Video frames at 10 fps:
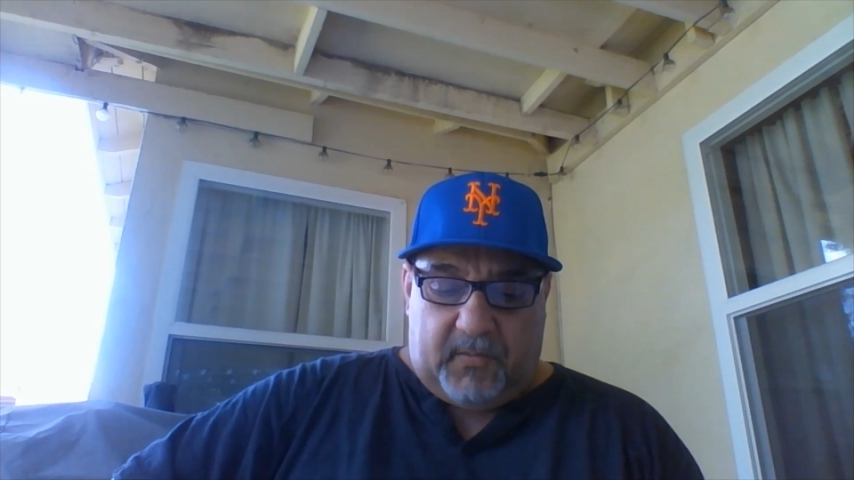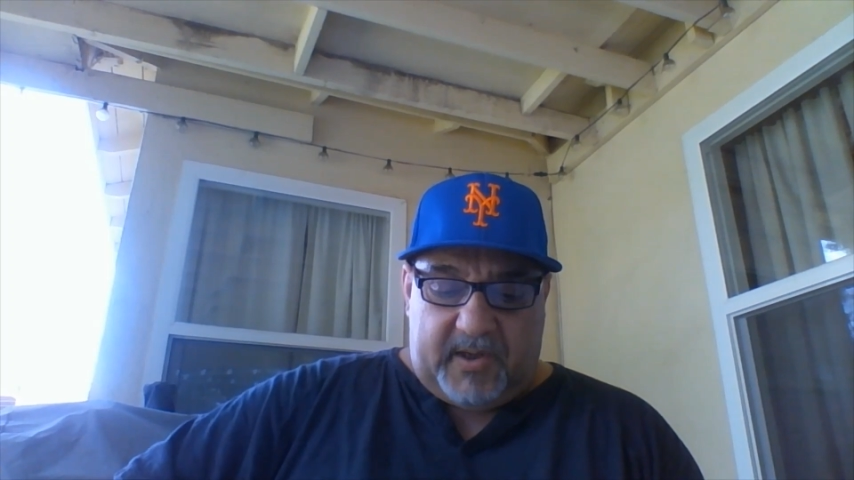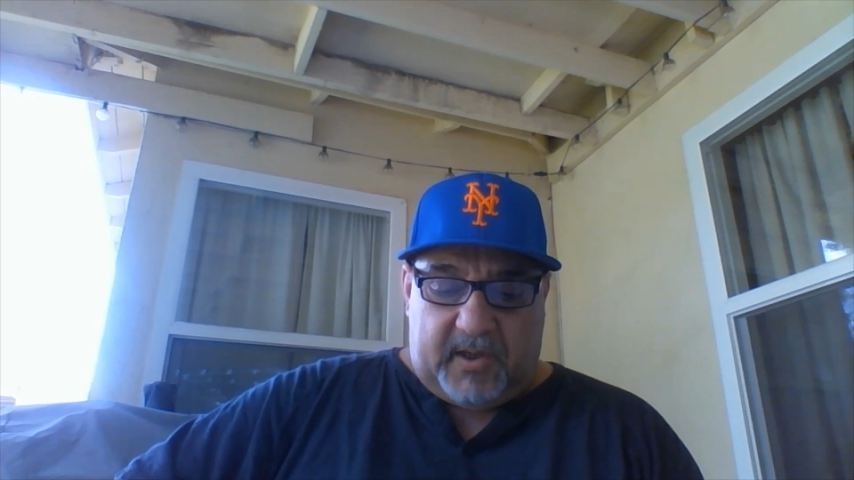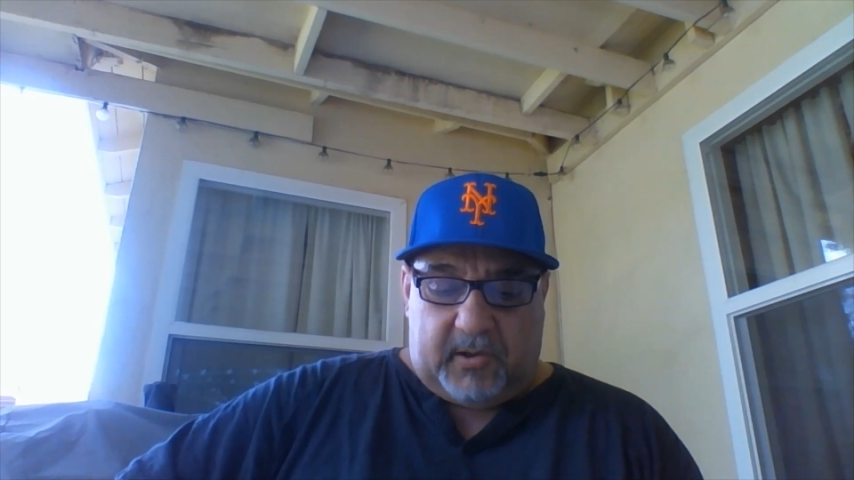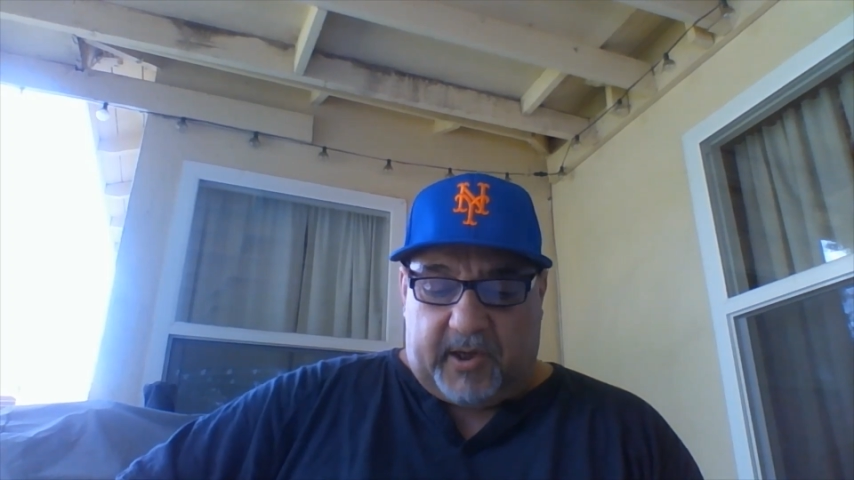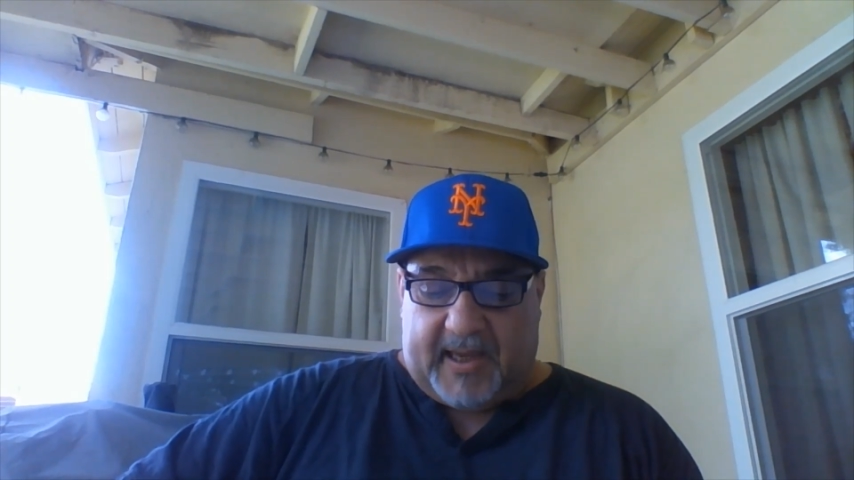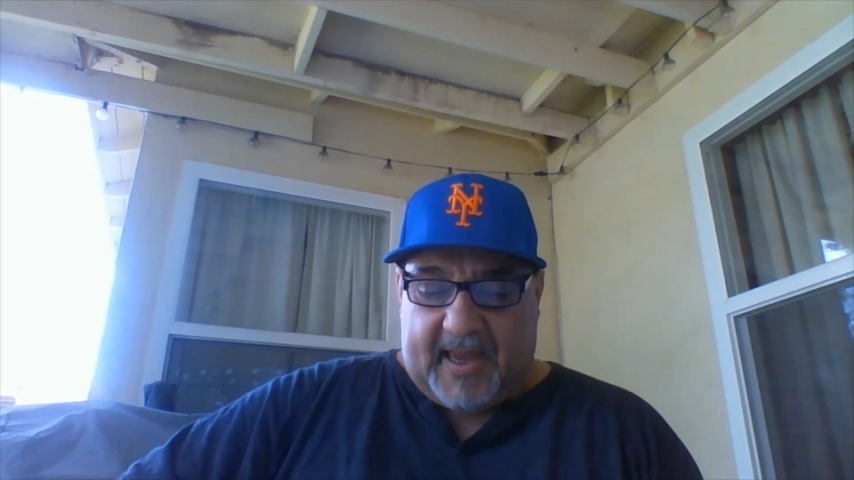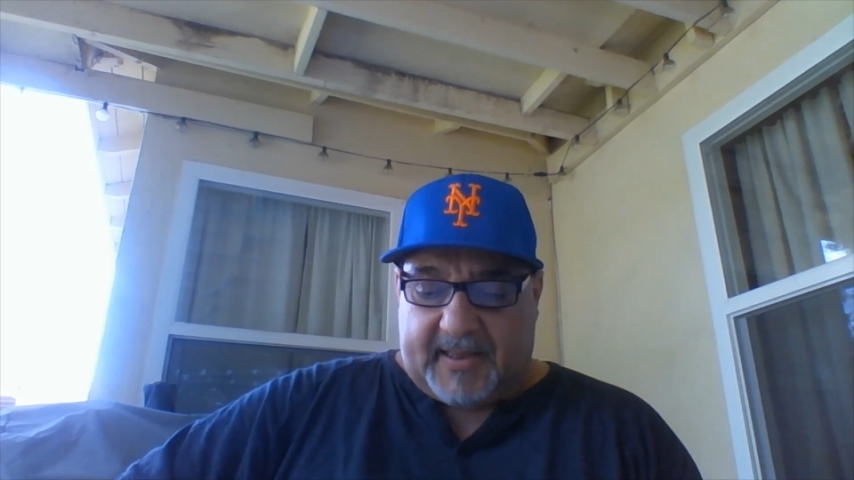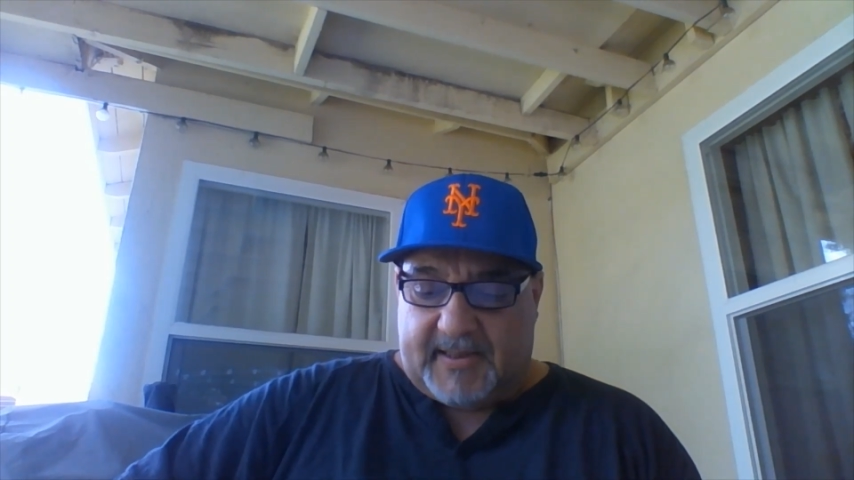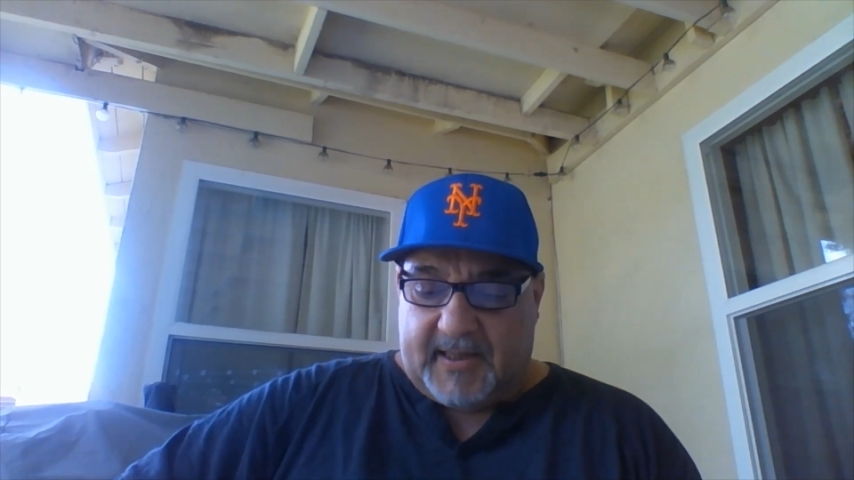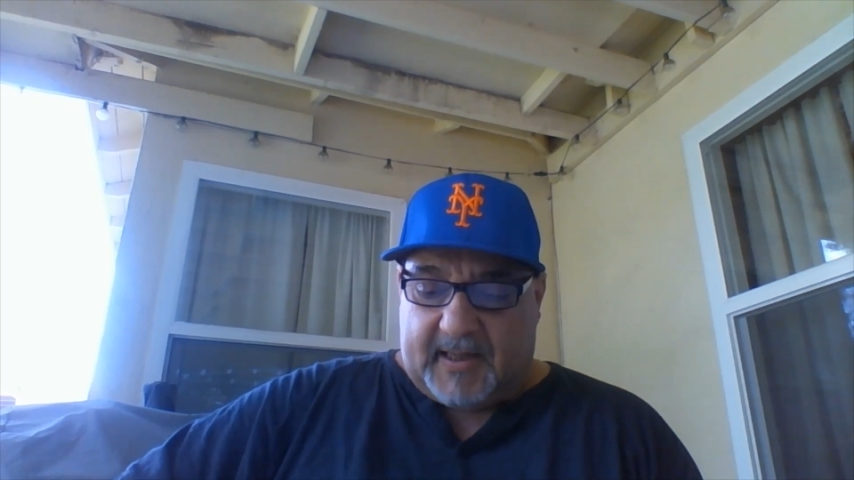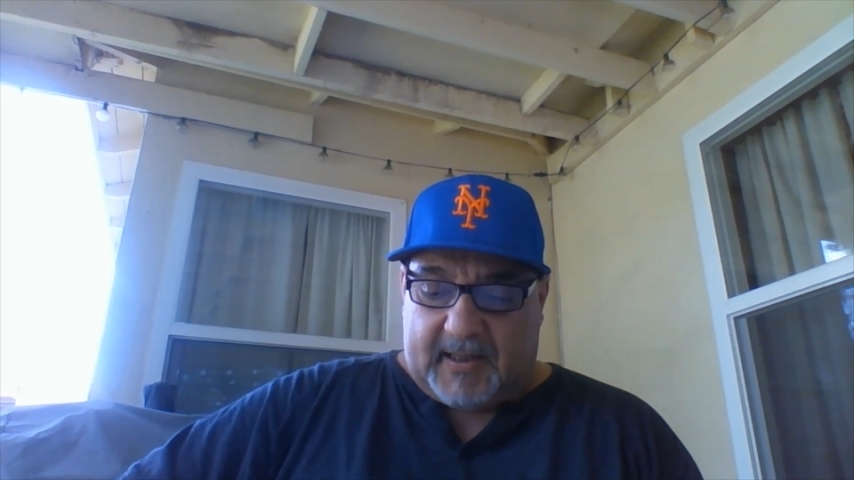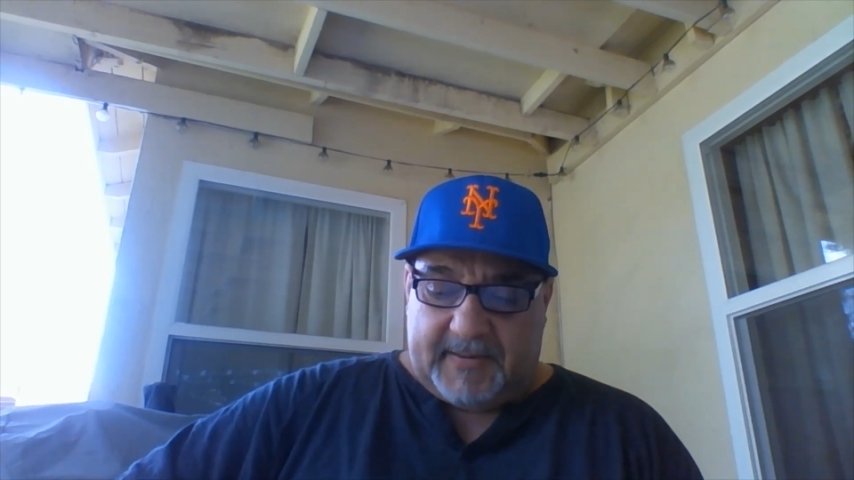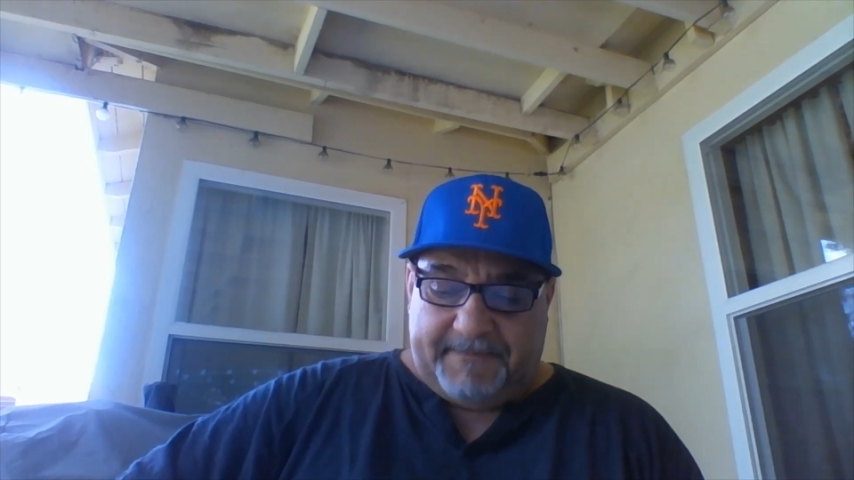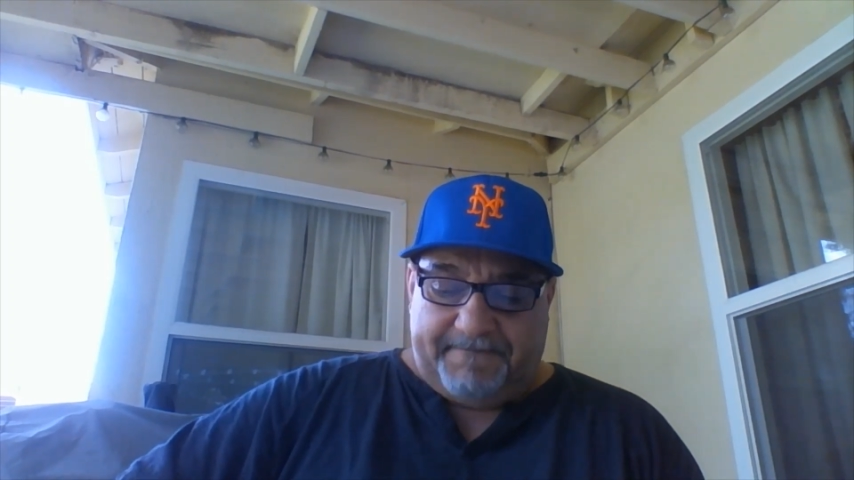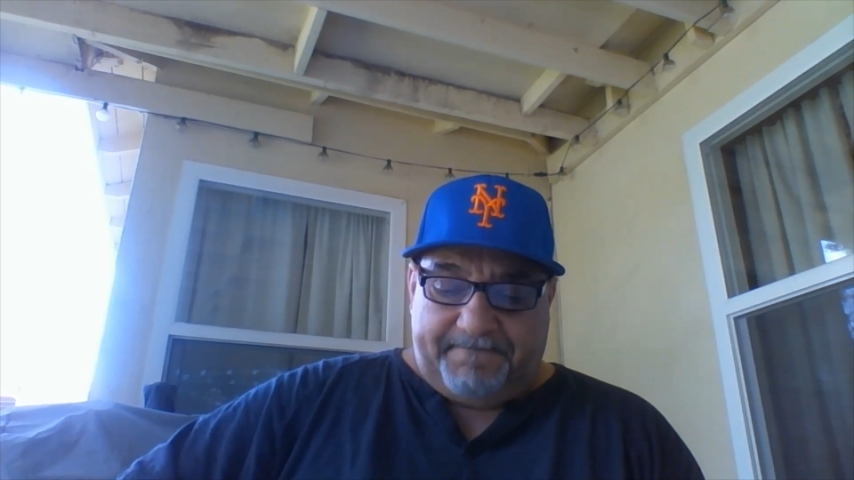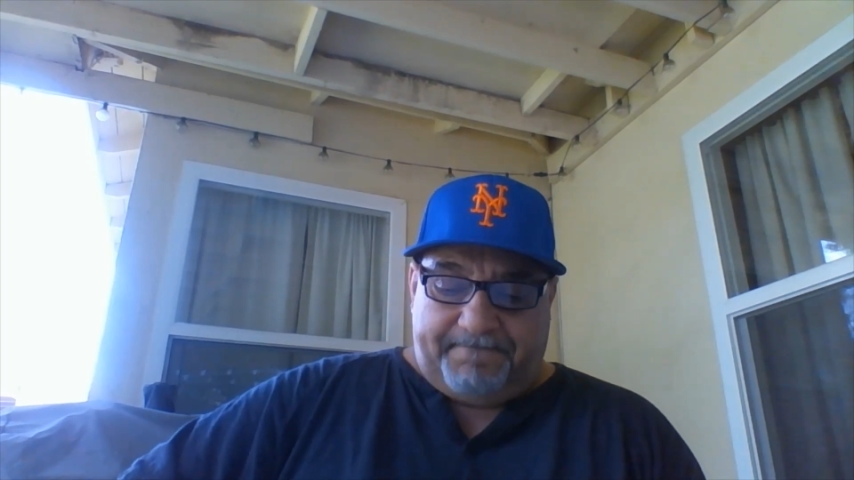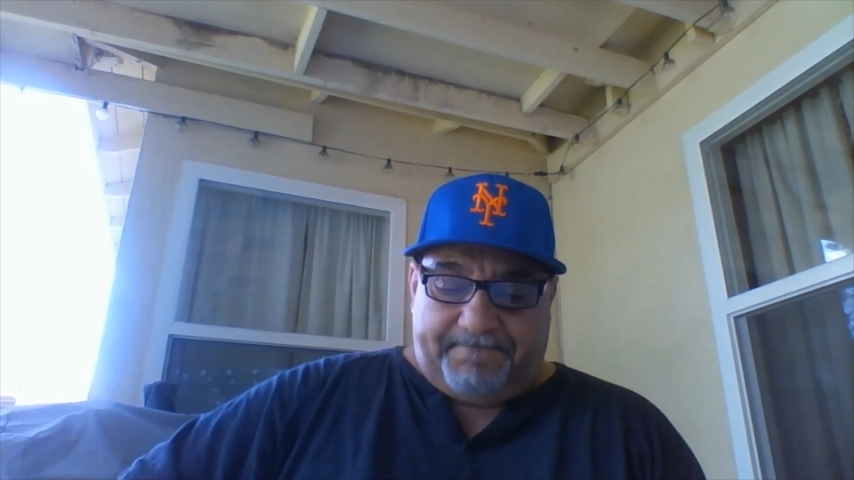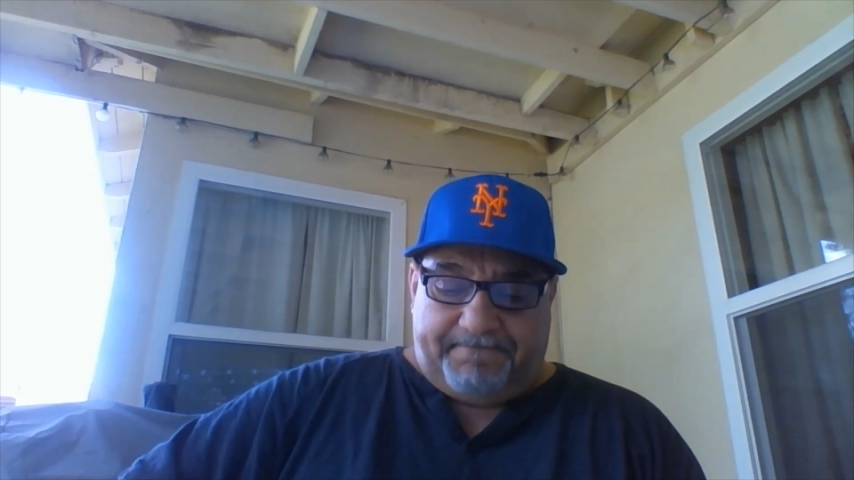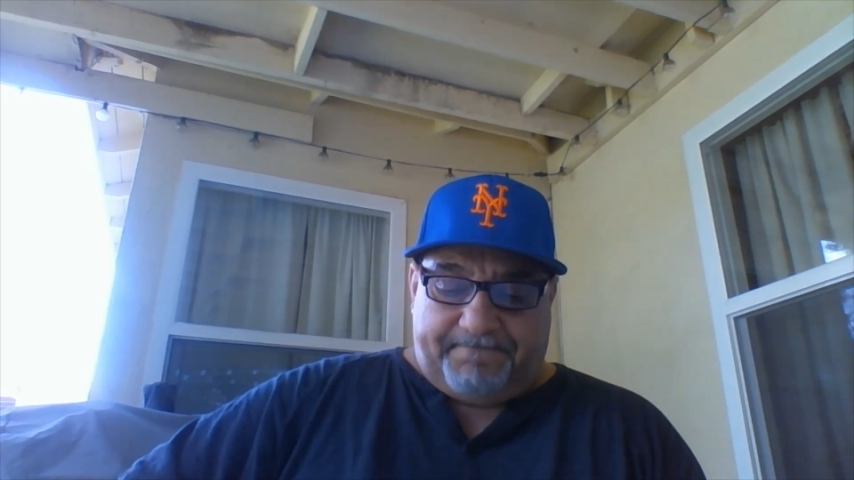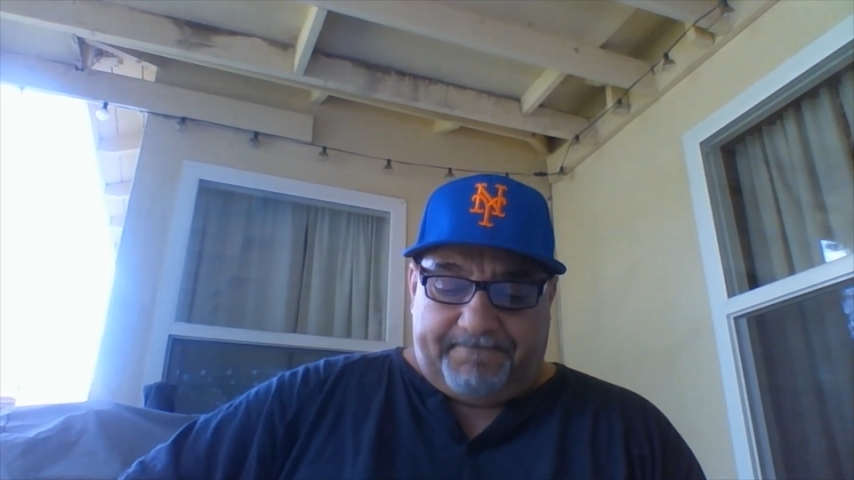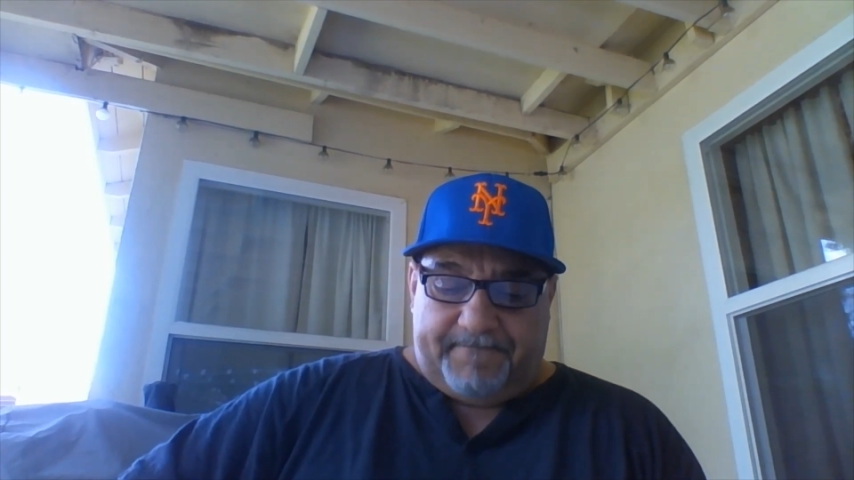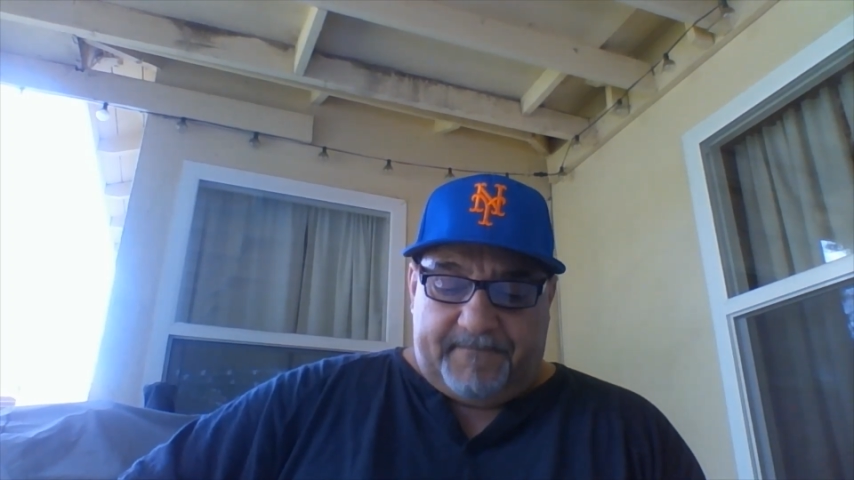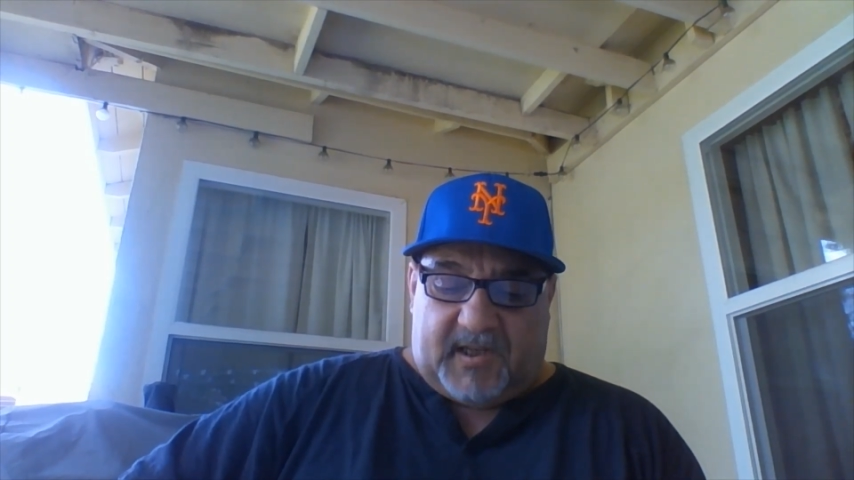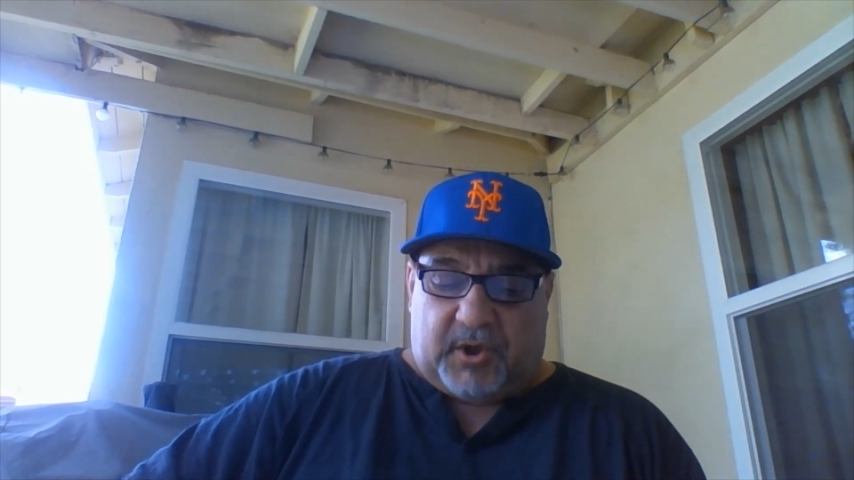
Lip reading: you look at the